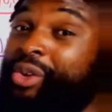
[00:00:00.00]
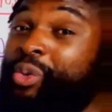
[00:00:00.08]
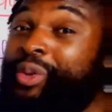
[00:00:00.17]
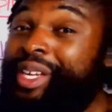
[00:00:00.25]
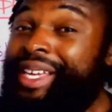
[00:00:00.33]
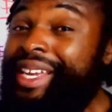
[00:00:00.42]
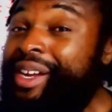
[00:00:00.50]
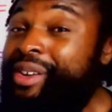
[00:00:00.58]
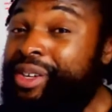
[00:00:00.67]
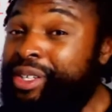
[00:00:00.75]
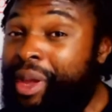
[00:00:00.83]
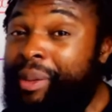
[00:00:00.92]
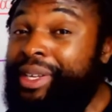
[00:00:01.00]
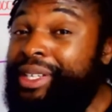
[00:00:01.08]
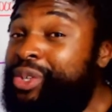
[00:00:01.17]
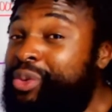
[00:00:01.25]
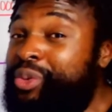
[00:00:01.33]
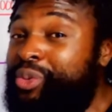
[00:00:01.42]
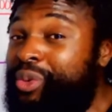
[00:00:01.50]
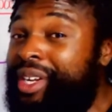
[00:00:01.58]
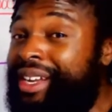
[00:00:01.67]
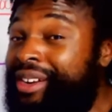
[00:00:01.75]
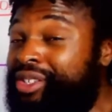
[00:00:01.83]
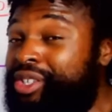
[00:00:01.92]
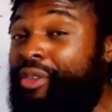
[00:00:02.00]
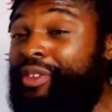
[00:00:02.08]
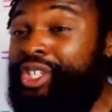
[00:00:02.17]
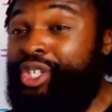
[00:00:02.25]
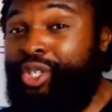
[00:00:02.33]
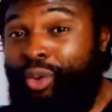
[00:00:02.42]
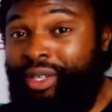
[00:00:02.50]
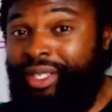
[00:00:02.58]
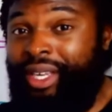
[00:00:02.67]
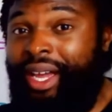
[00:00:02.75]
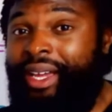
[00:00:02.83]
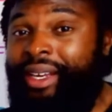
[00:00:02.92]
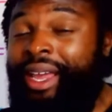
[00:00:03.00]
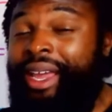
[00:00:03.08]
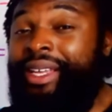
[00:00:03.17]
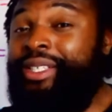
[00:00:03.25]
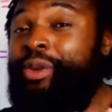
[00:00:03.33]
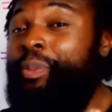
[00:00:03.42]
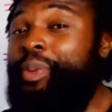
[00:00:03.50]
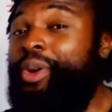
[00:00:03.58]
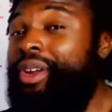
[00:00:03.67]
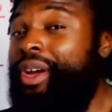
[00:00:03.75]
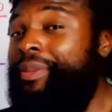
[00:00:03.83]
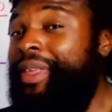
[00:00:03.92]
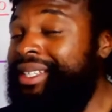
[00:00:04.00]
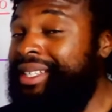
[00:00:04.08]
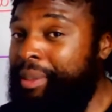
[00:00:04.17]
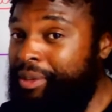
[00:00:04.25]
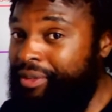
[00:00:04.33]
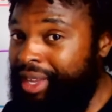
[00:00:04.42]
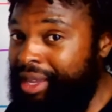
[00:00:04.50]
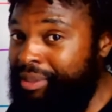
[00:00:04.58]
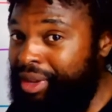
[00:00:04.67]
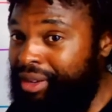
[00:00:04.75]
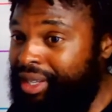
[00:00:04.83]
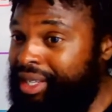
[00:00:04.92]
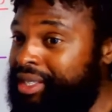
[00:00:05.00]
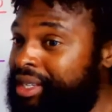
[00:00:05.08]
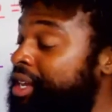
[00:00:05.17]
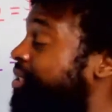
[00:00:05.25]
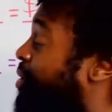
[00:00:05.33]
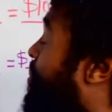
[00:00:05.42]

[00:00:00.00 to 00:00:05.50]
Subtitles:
you years, maybe 2-3 years on the short side, to build up that type of email list to